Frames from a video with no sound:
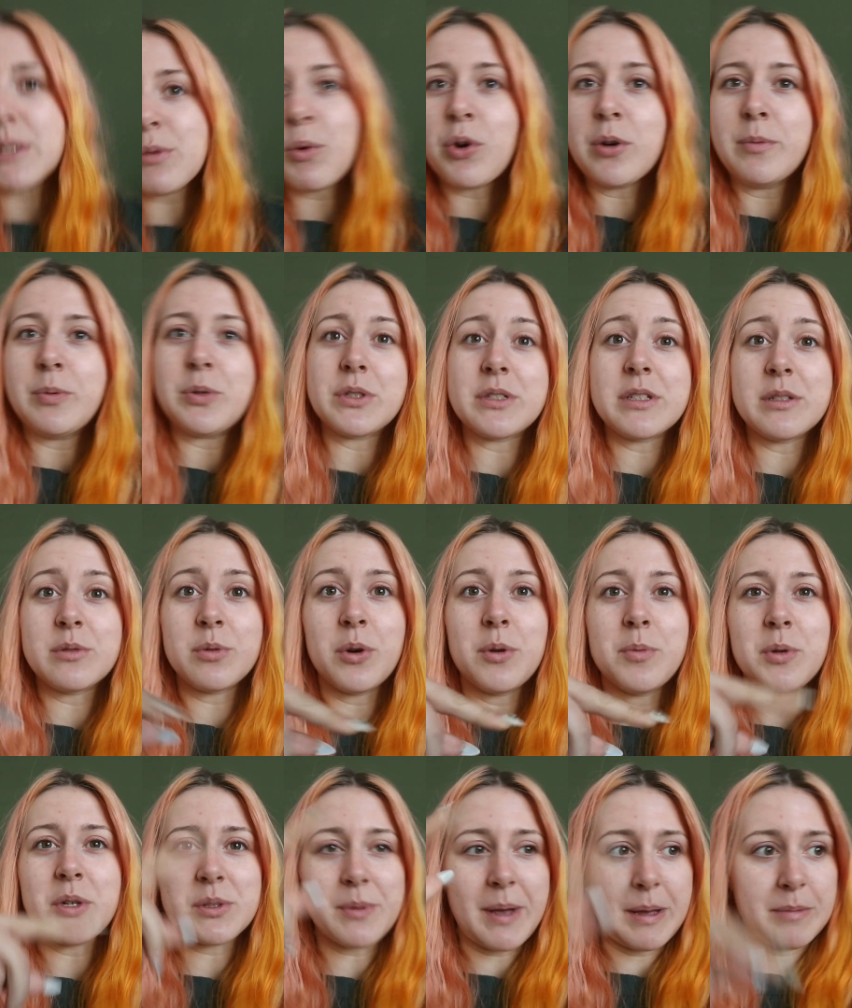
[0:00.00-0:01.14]
his water
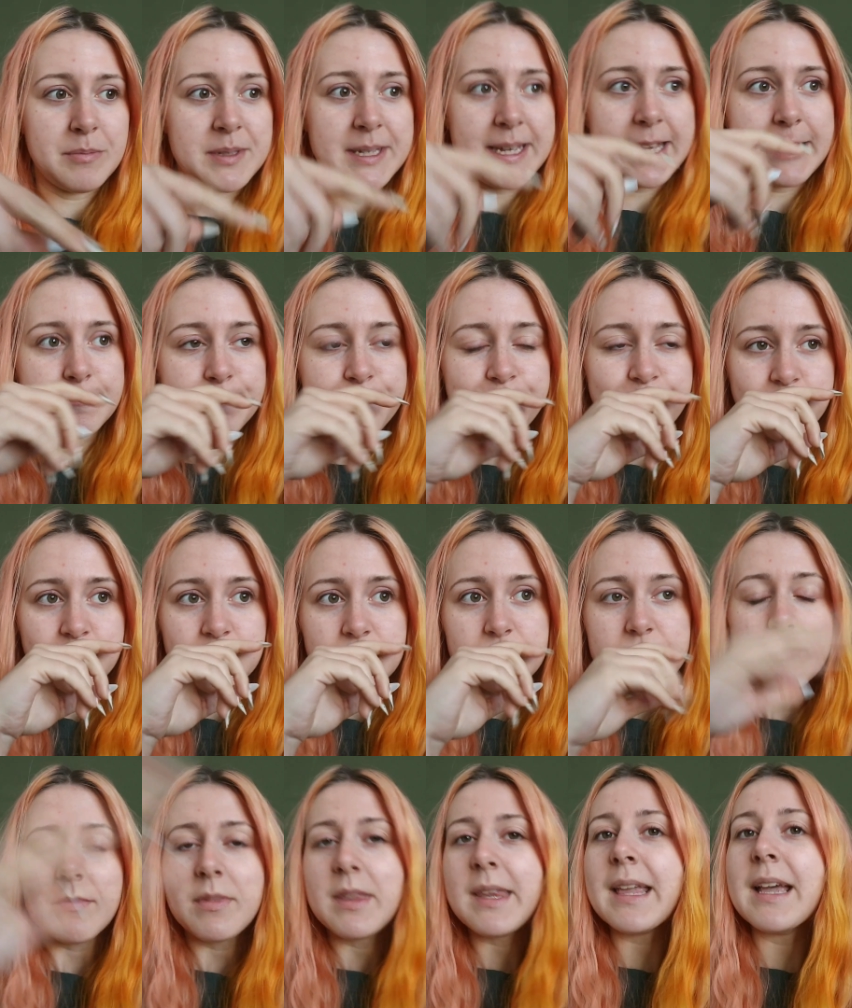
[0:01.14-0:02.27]
bowls were empty.
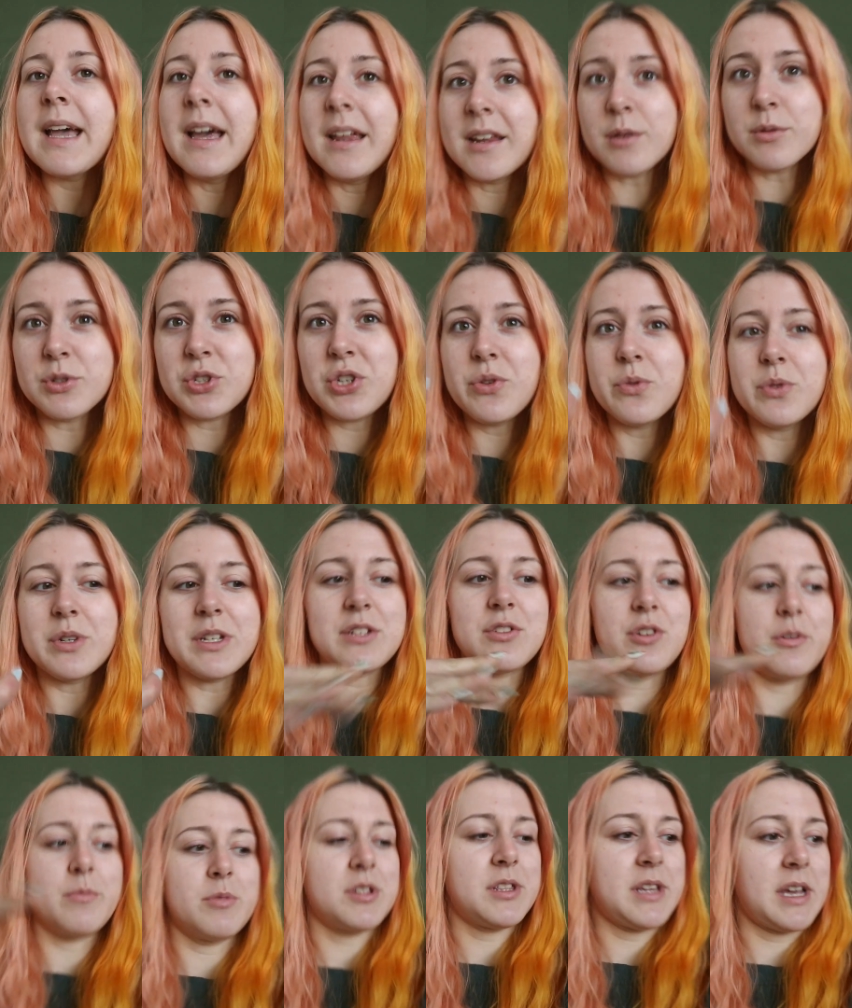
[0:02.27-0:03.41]
And he was doing his
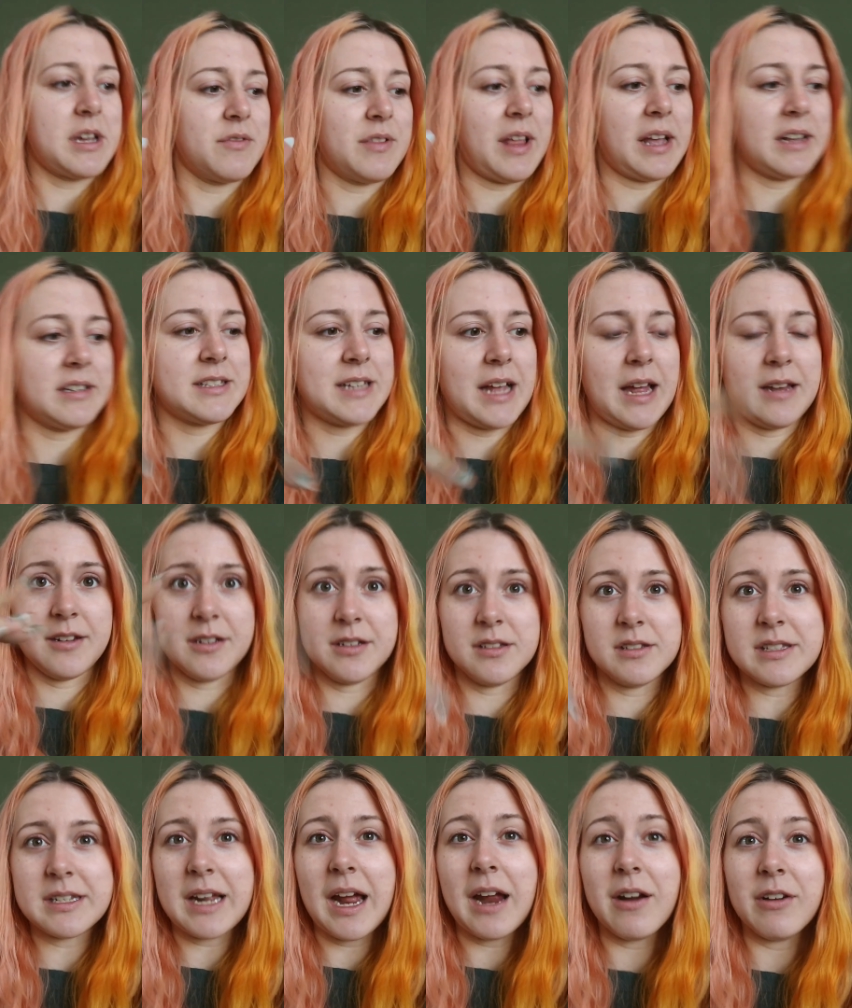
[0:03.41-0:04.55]
normal thing of like standing
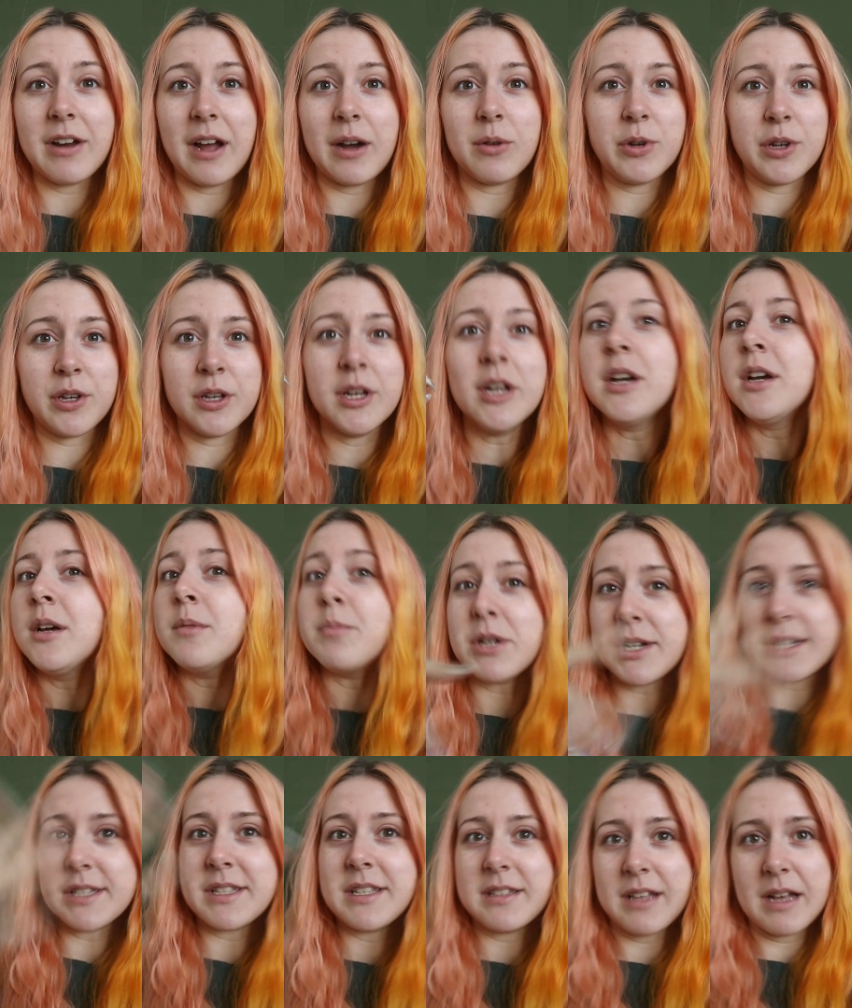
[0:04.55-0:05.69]
and staring at her
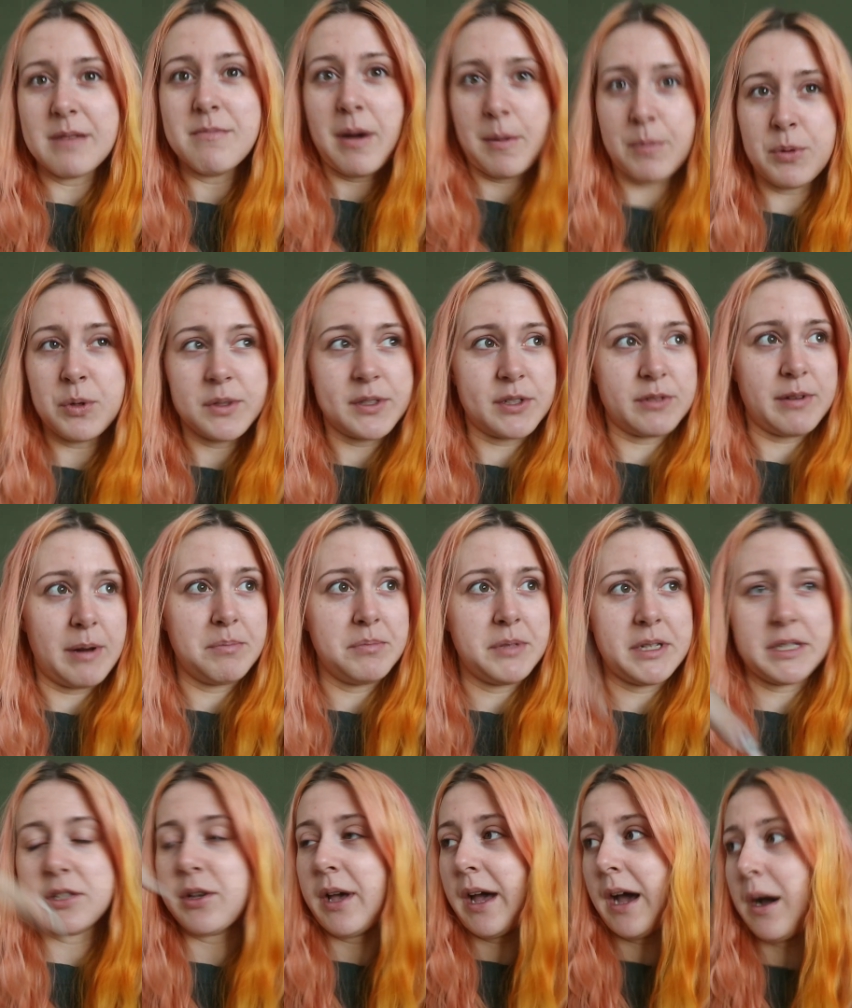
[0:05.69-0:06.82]
because he's like, my bowls are
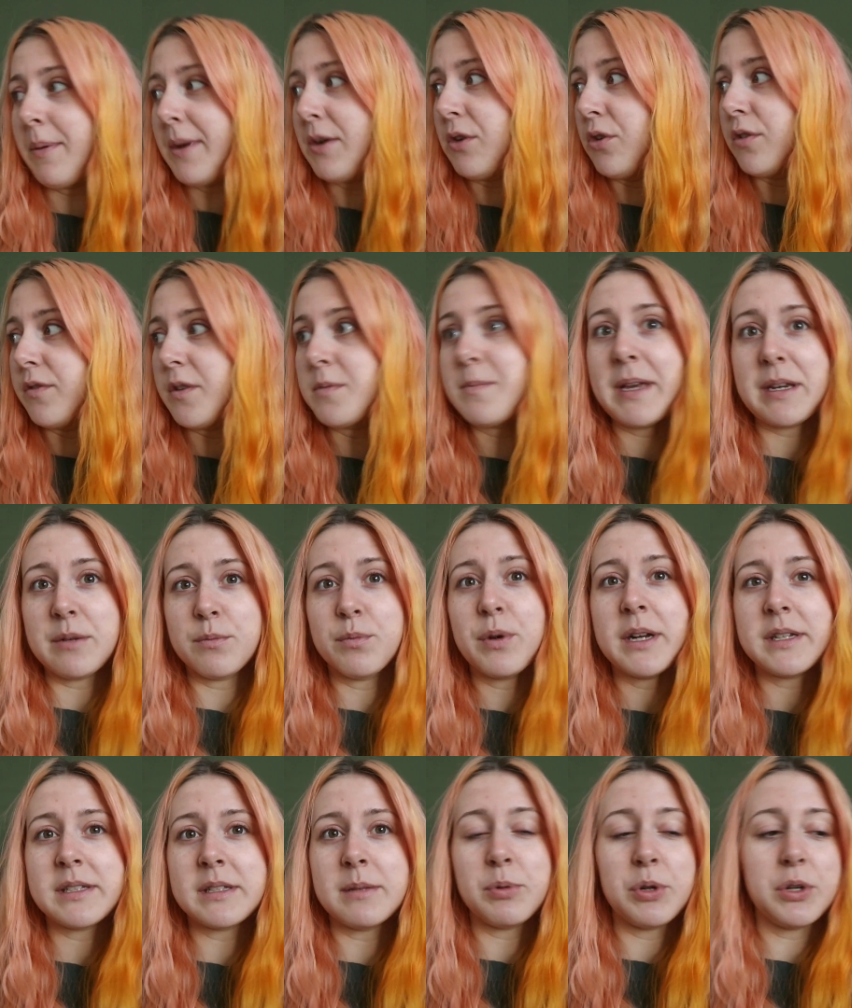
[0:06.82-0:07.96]
empty. So I went over, made him
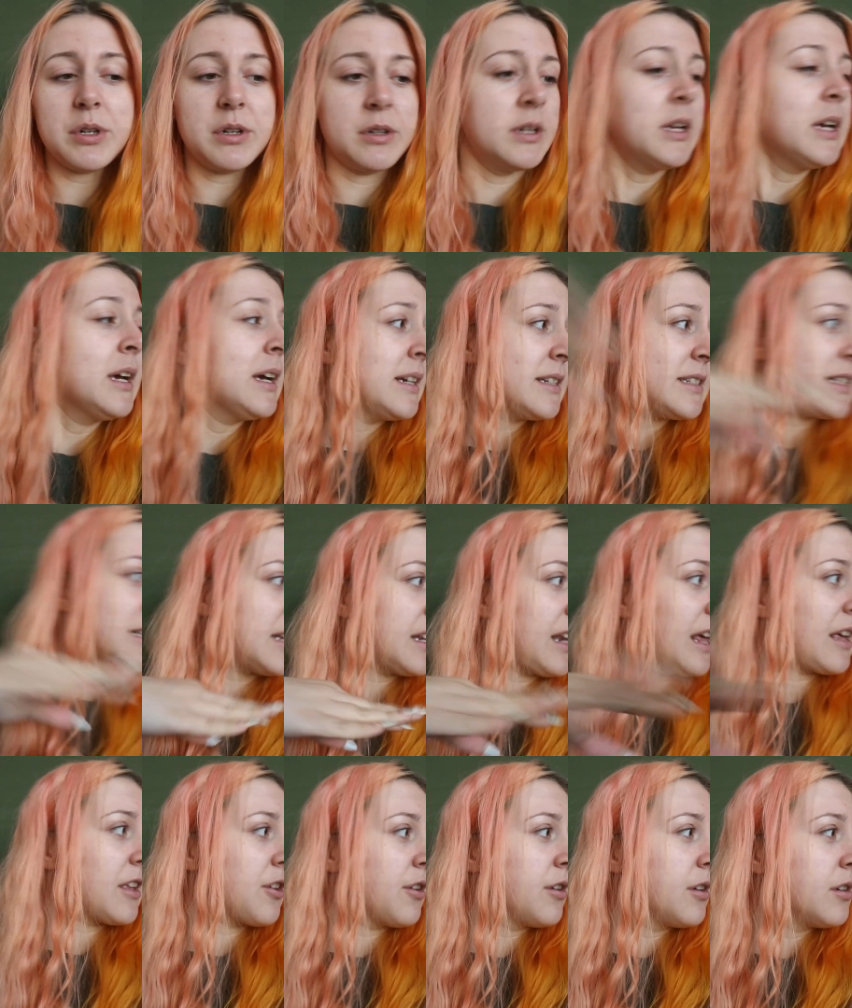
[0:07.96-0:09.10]
press the button, did it
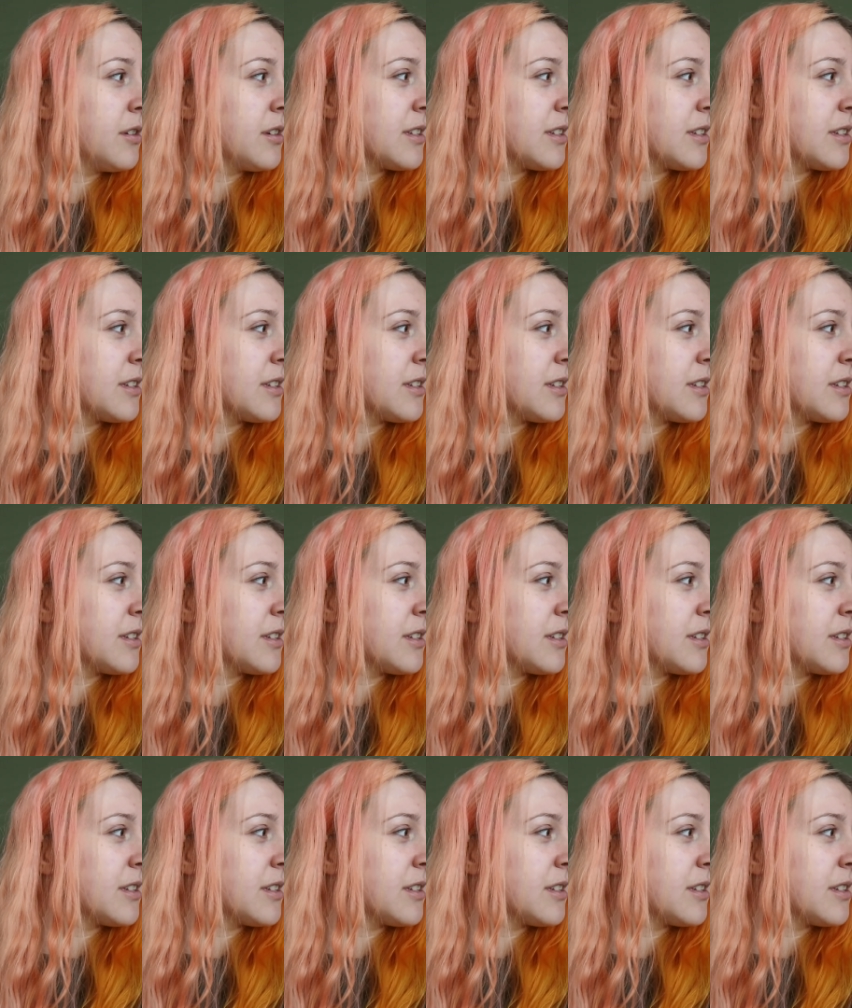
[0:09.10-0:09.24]
like